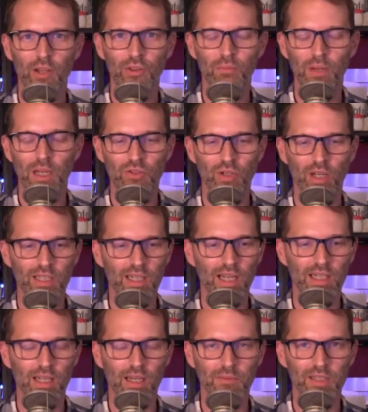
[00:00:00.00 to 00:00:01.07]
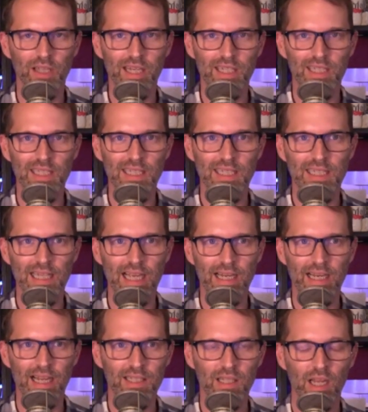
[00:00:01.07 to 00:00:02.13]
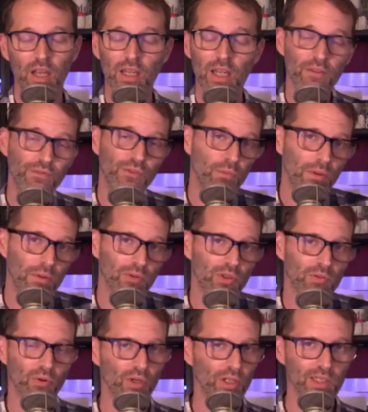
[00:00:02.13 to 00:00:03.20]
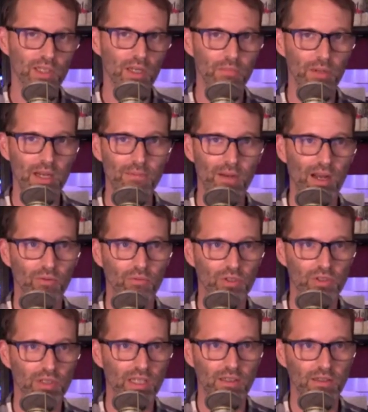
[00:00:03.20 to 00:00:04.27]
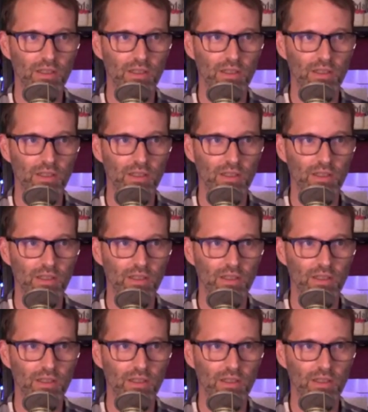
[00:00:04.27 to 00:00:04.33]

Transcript: through patreon.com slash dtns get a few people supporting us on paypal which they,